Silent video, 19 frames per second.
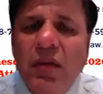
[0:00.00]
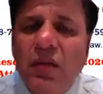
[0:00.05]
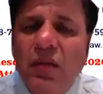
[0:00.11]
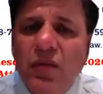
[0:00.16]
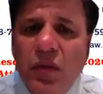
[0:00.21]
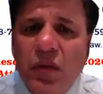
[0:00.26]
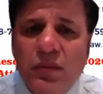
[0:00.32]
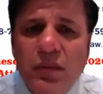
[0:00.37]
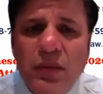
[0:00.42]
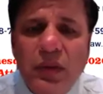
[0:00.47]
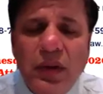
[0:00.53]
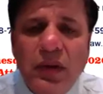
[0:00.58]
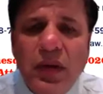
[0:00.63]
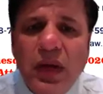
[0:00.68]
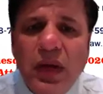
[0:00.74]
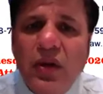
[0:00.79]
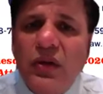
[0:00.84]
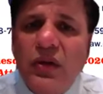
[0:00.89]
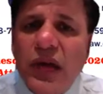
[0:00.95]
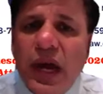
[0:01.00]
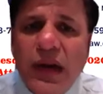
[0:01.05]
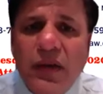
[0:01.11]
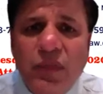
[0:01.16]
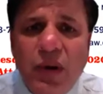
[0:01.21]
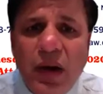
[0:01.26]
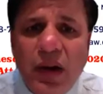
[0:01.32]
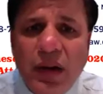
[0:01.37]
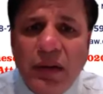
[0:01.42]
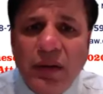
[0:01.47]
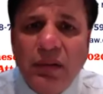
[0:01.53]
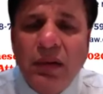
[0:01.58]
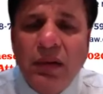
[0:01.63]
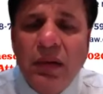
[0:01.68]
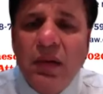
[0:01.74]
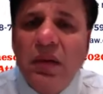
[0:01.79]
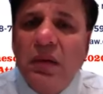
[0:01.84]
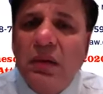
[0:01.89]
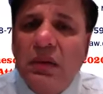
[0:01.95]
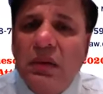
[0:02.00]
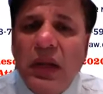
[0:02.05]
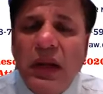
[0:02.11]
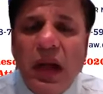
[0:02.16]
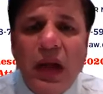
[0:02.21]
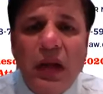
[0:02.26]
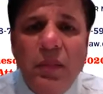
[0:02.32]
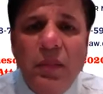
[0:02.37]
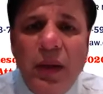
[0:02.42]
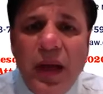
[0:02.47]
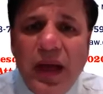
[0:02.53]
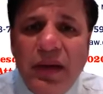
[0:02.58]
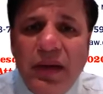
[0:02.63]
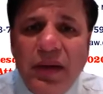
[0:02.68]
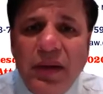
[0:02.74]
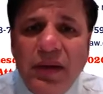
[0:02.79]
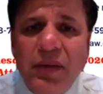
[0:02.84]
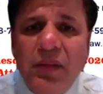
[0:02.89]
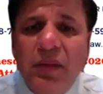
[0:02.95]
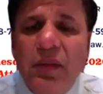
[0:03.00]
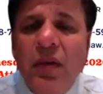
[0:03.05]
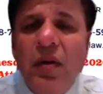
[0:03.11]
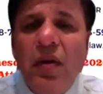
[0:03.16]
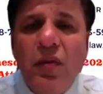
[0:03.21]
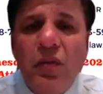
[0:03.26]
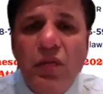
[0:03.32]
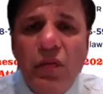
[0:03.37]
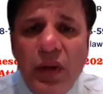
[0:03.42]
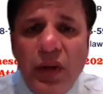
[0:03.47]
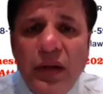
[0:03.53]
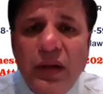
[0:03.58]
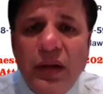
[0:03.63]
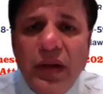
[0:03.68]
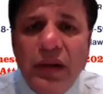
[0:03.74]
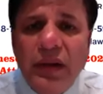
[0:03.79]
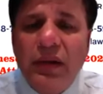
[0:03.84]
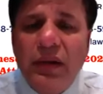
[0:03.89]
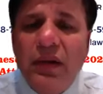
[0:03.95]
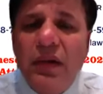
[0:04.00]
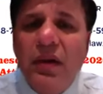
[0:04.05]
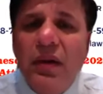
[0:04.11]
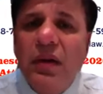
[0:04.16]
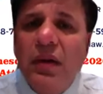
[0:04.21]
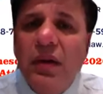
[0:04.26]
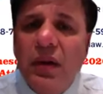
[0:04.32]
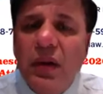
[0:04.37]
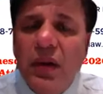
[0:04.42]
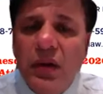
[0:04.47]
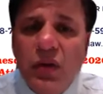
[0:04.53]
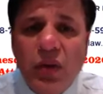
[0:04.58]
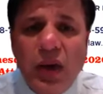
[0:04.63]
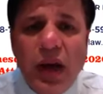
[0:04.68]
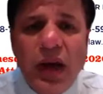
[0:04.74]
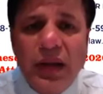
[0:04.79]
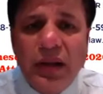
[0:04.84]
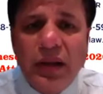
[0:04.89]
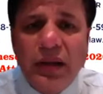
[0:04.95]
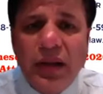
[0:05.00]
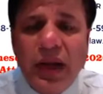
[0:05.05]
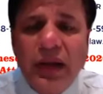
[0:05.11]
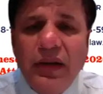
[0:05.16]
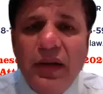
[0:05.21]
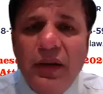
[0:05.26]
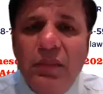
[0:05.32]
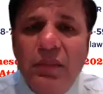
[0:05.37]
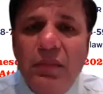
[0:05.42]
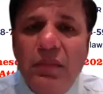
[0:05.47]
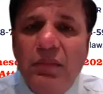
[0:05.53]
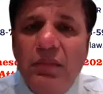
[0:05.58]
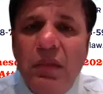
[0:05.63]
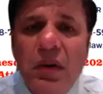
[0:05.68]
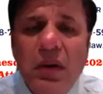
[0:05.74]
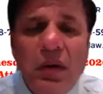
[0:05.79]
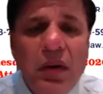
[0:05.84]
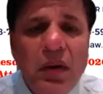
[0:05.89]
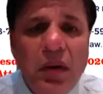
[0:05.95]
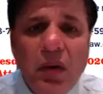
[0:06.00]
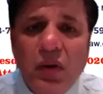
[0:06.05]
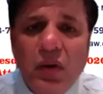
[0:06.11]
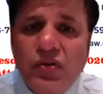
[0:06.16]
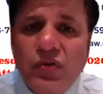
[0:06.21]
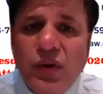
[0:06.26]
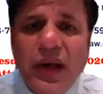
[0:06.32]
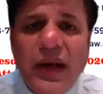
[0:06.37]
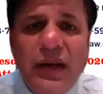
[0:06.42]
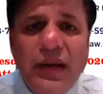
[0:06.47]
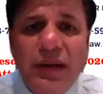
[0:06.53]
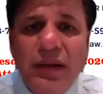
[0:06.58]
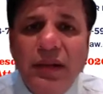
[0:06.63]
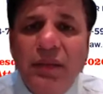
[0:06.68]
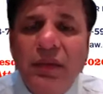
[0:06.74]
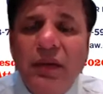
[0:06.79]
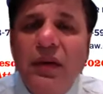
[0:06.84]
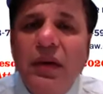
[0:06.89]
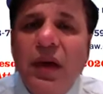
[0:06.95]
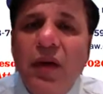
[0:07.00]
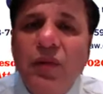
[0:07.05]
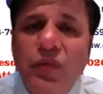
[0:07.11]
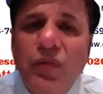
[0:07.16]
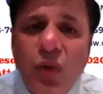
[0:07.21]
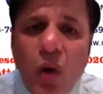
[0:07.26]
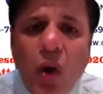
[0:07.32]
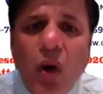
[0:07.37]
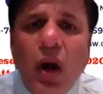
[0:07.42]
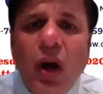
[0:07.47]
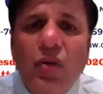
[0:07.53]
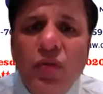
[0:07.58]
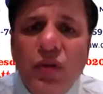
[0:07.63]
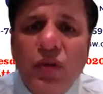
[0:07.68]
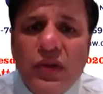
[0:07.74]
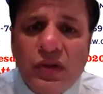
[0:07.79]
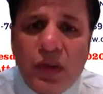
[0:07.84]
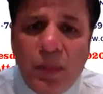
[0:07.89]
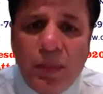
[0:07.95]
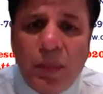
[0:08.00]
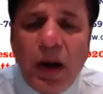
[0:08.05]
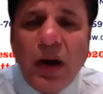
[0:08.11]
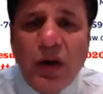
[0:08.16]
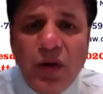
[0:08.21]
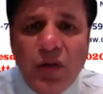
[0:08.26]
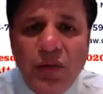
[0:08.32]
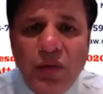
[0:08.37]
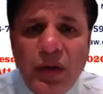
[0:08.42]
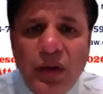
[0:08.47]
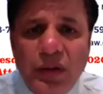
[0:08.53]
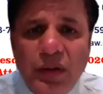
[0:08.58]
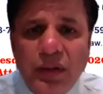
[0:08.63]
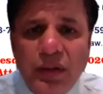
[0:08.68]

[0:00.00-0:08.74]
from, Taiwan, then Albania, Finland, United Kingdom, Australia. If your country is a part of it,